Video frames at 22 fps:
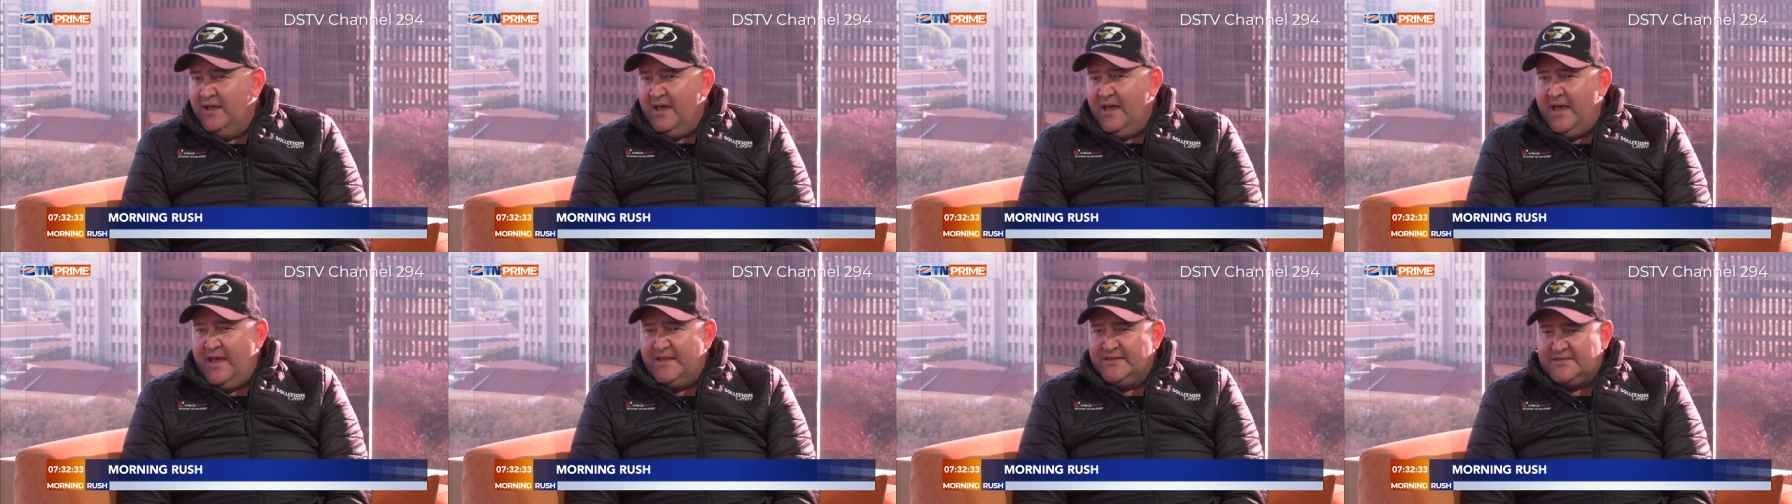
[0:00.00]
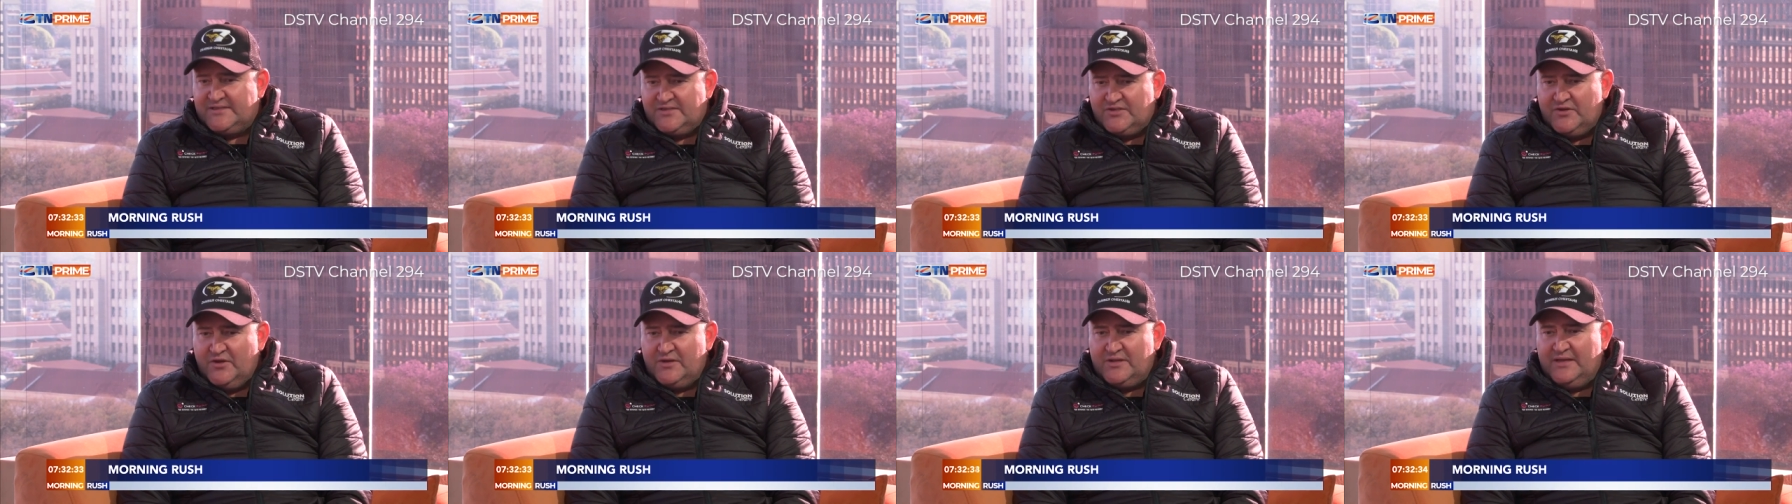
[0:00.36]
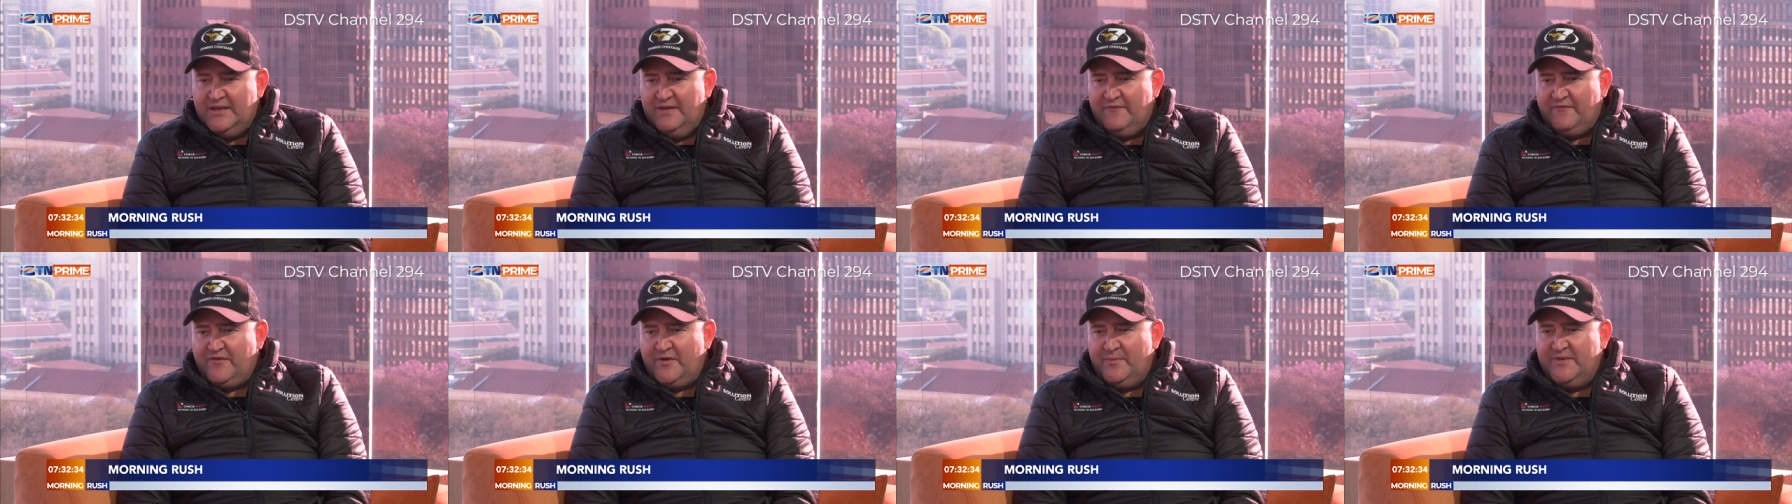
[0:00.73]
and
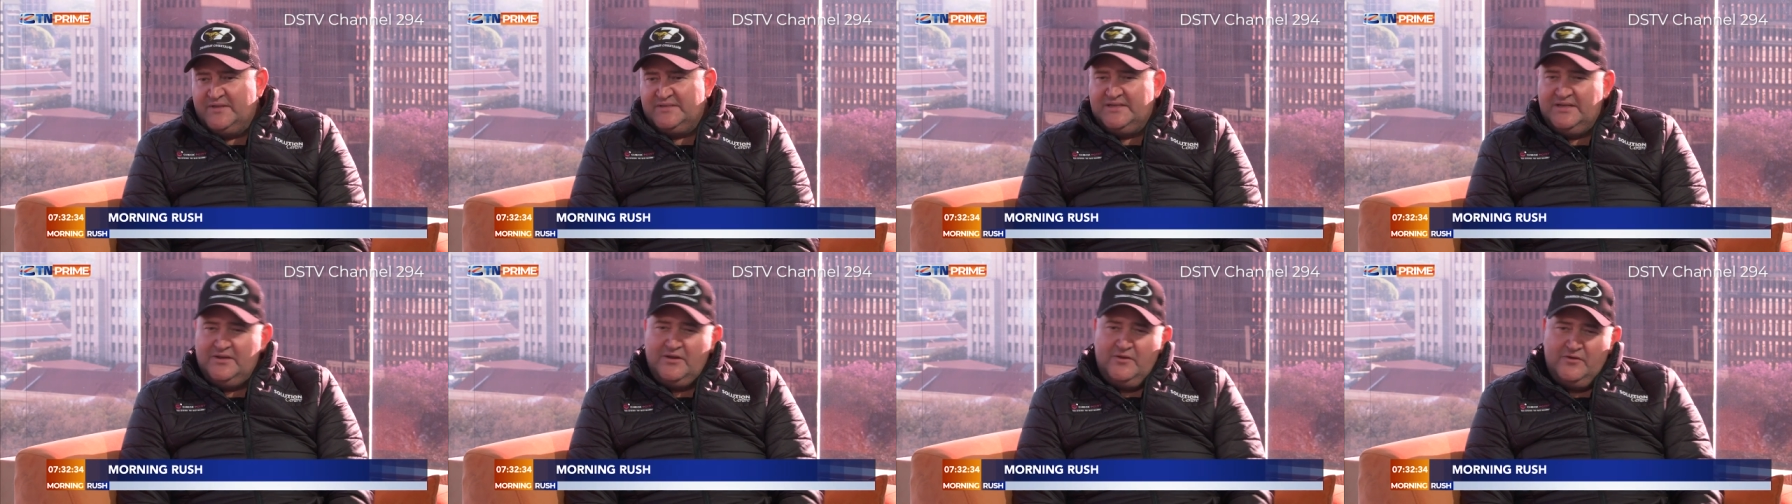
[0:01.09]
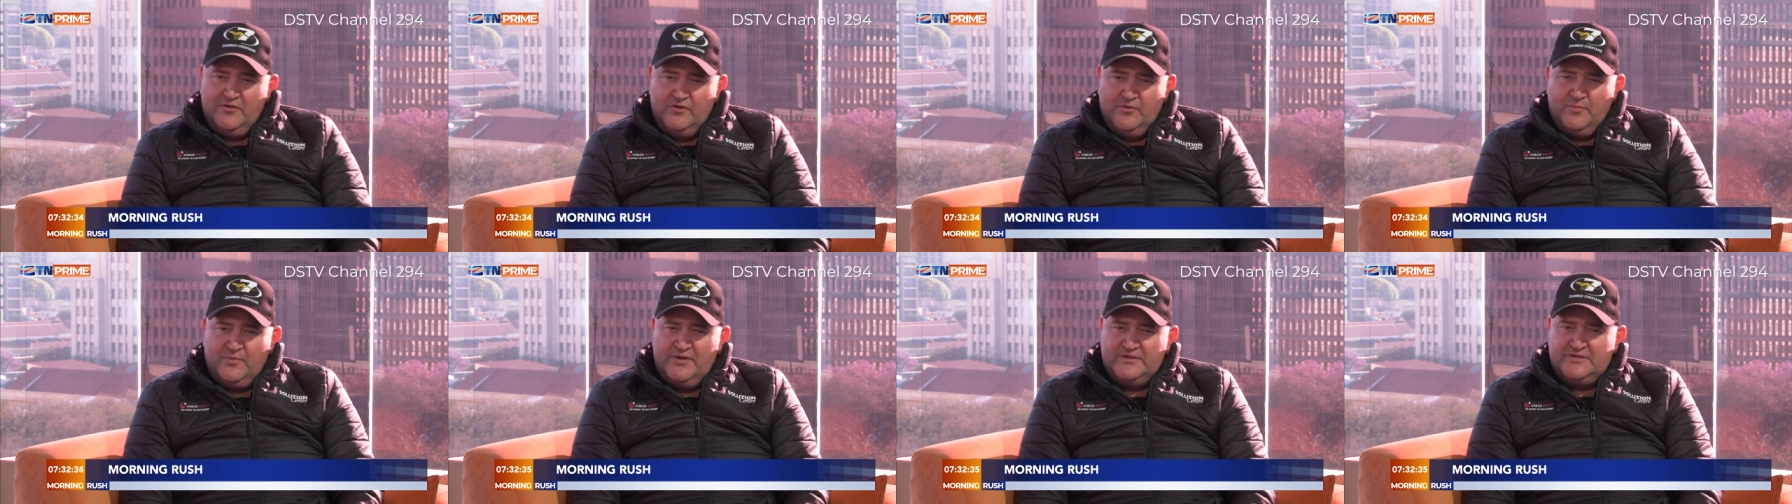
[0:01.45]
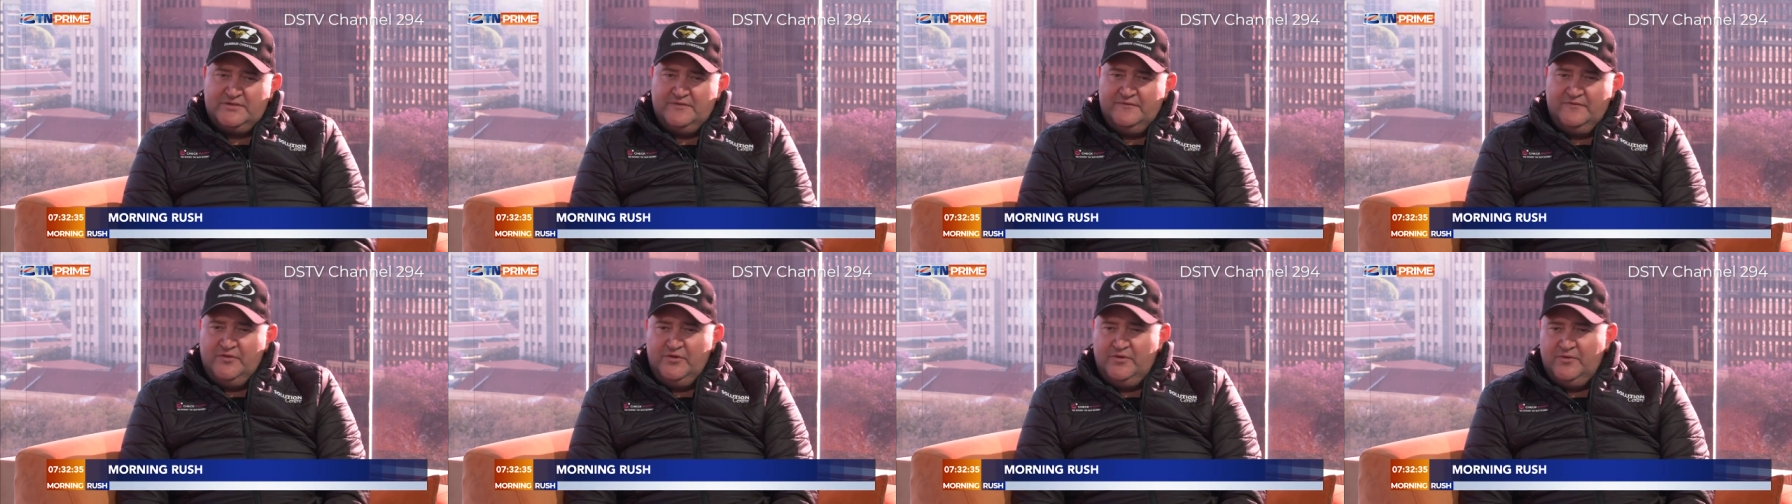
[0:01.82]
certainly from a ZRU point
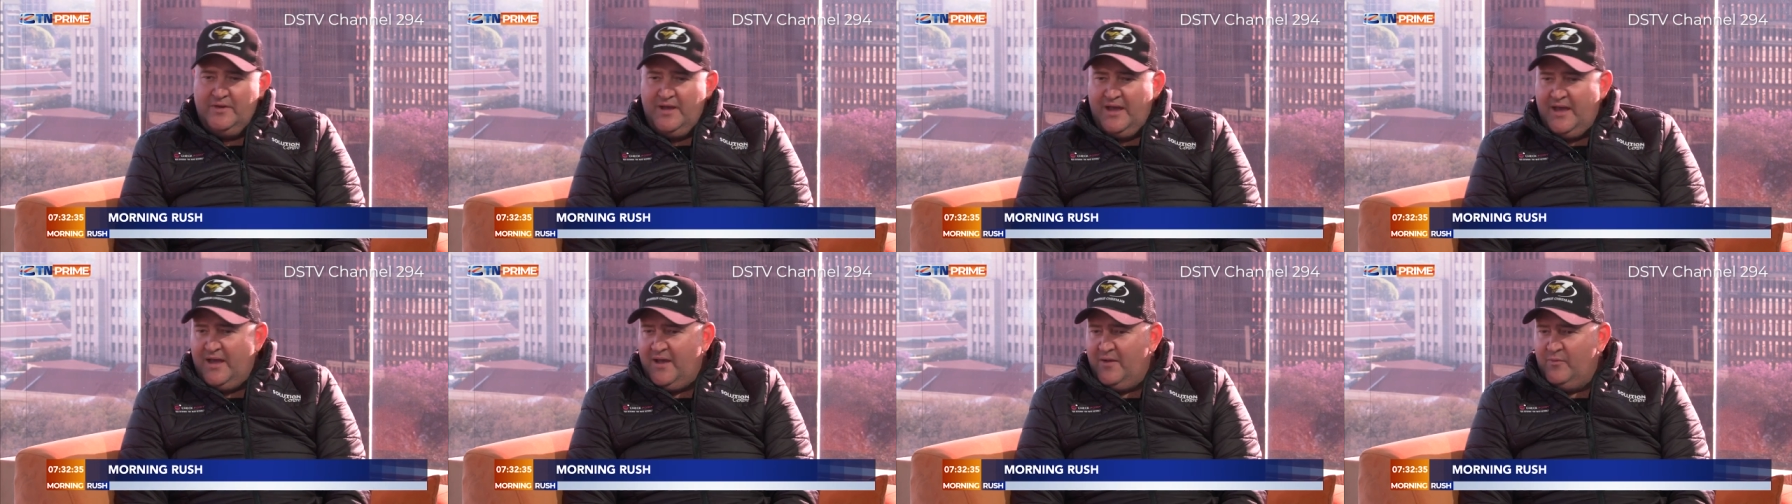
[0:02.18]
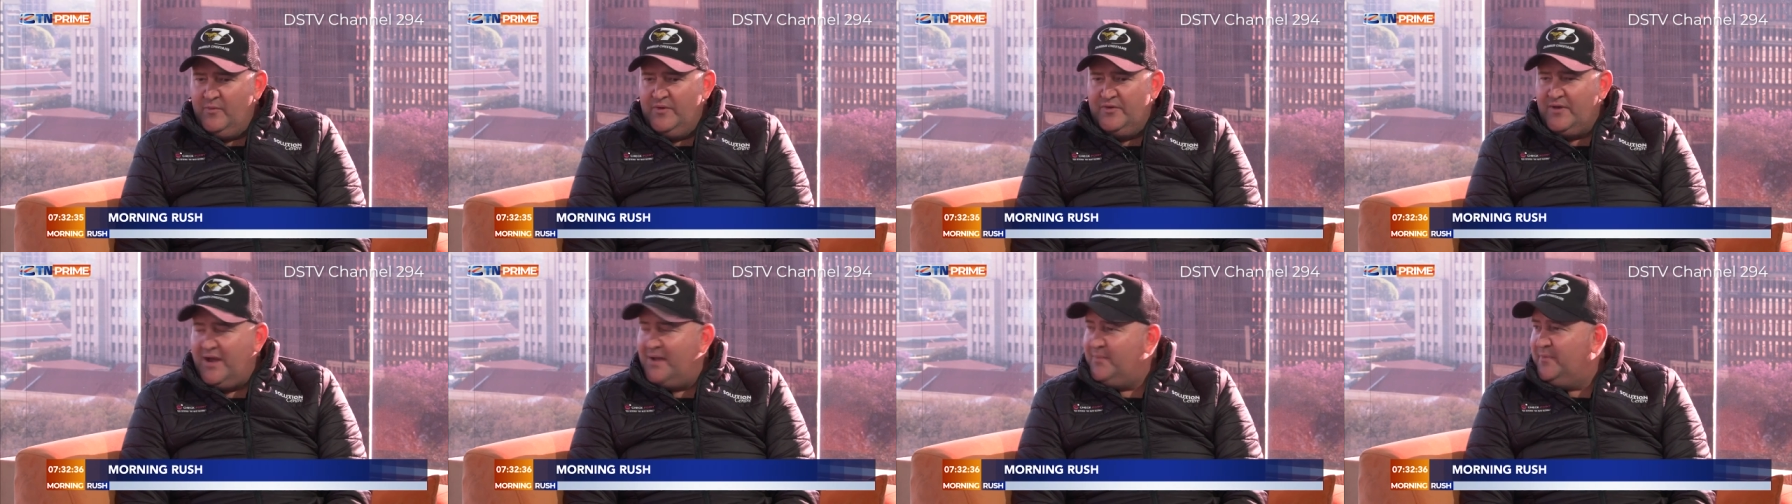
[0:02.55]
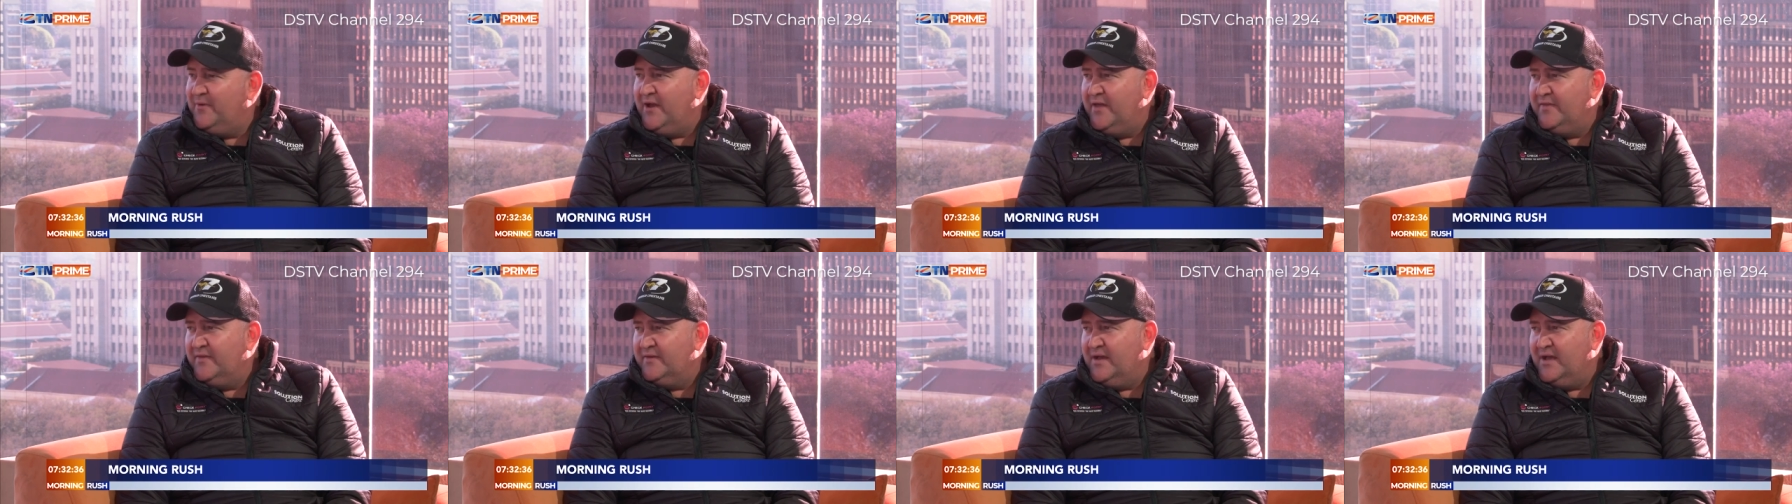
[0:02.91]
of view, uh, we're right
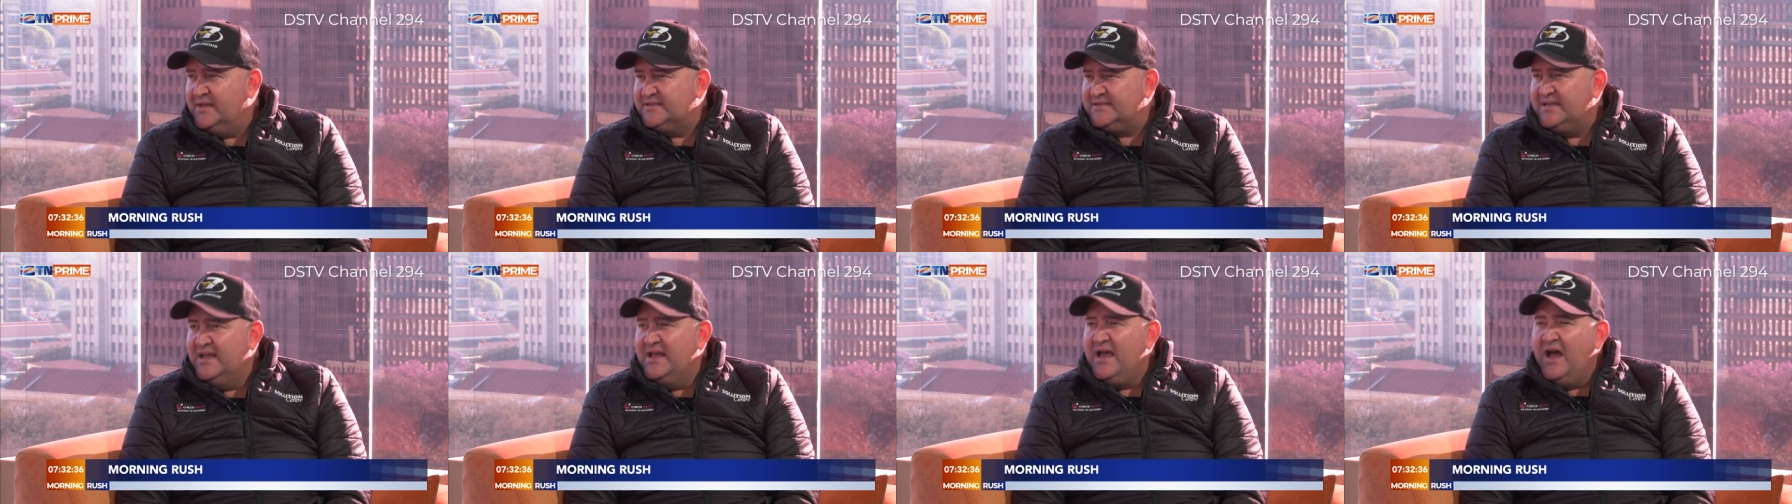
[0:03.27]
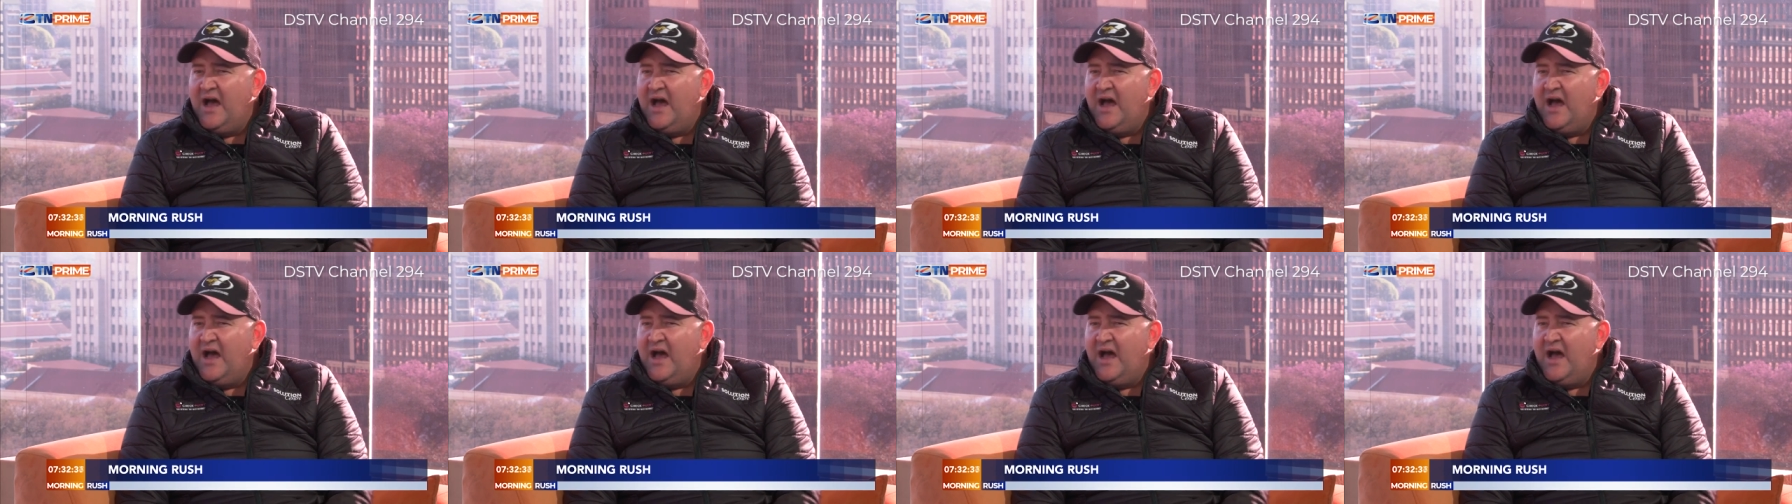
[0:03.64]
behind the guys.